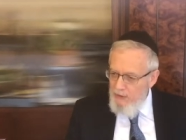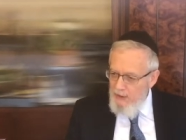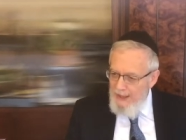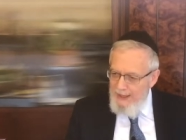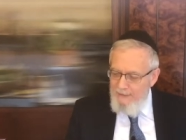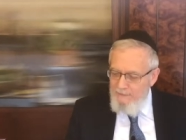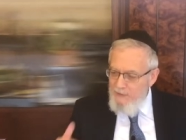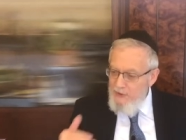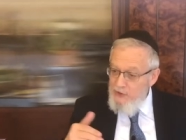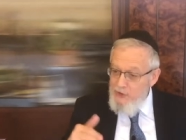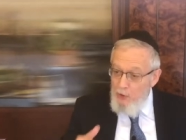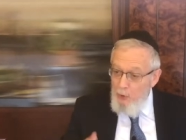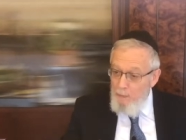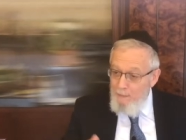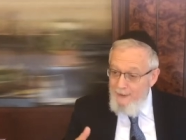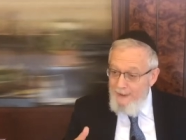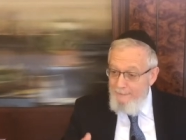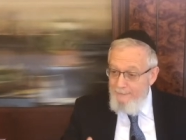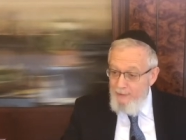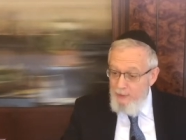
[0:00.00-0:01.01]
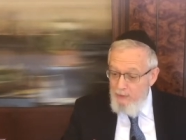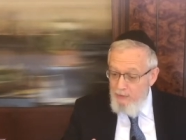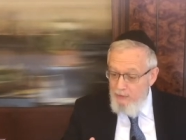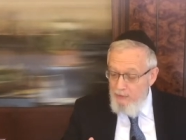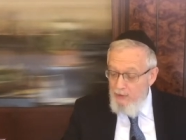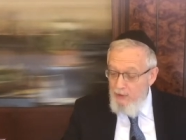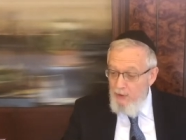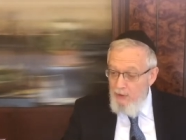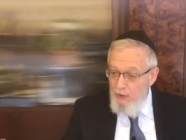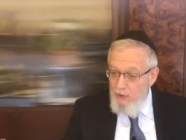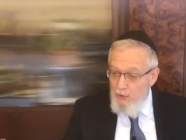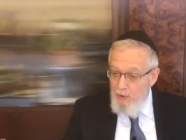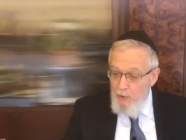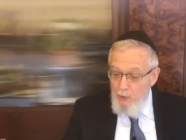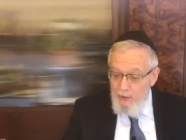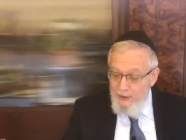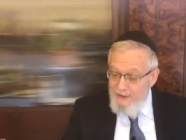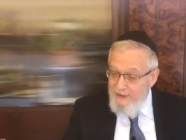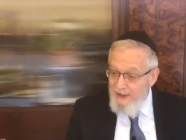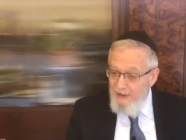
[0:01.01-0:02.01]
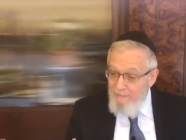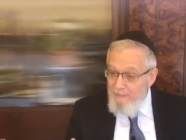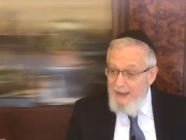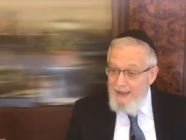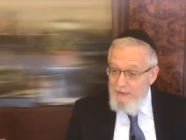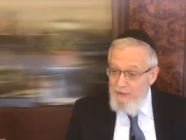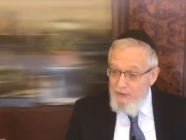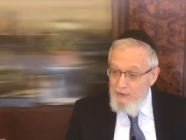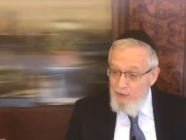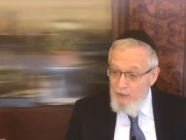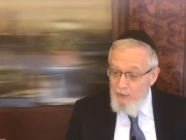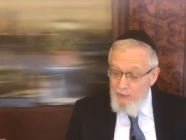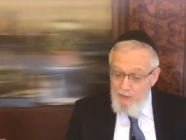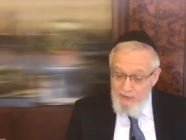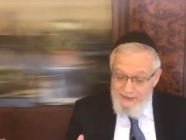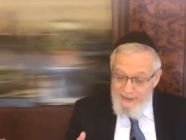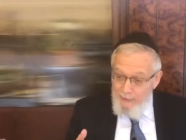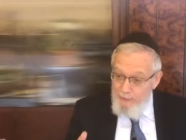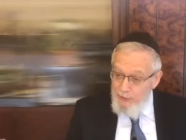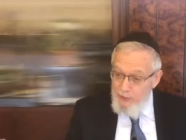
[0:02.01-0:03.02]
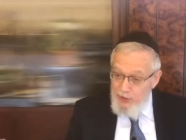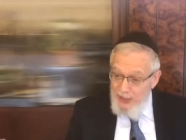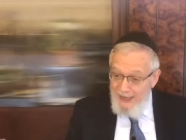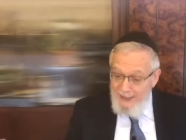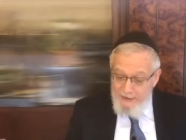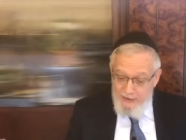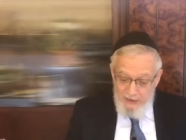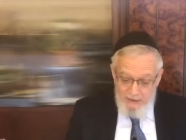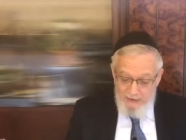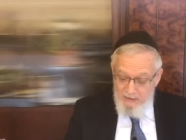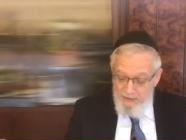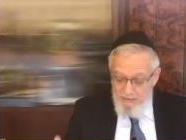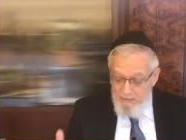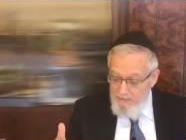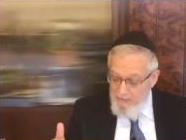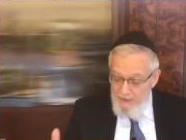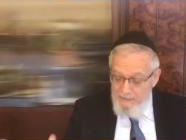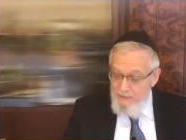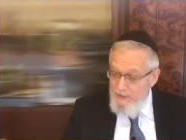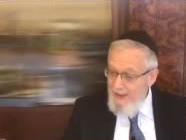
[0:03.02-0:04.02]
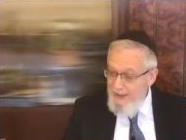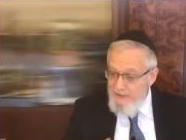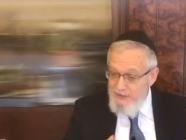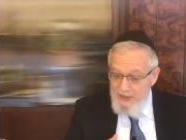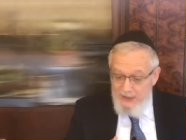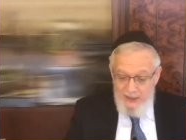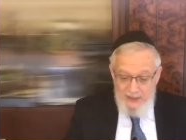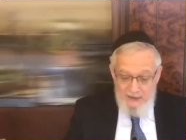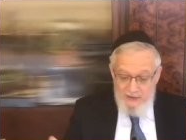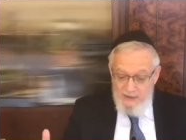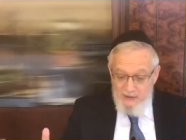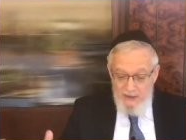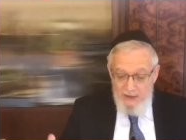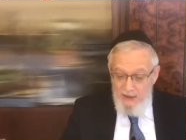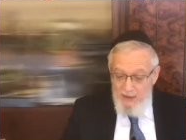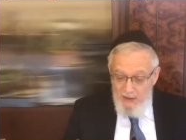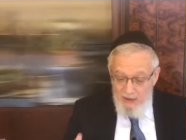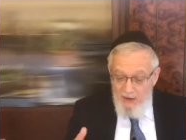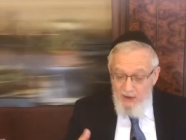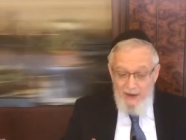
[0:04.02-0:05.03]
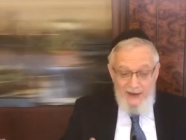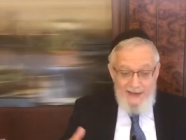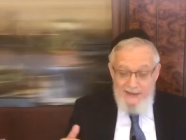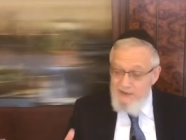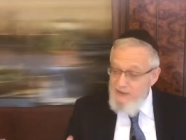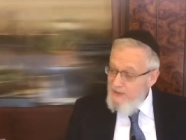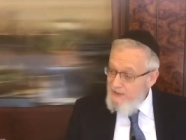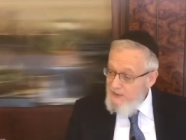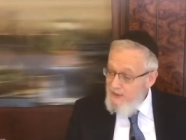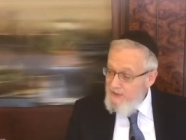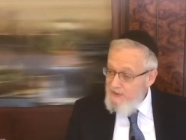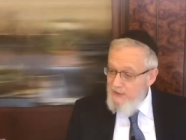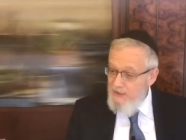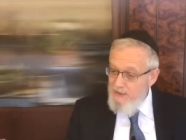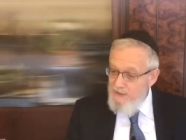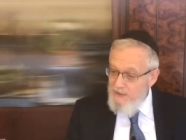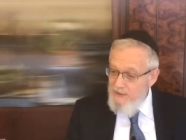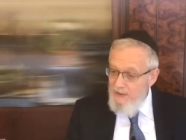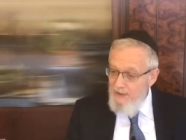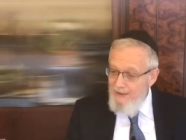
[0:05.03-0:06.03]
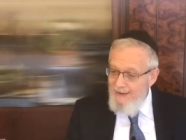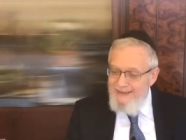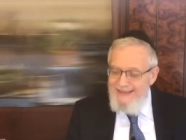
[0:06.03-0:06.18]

And if there's no people who could live by the Torah because they reject it, if that's the case, God ends existence.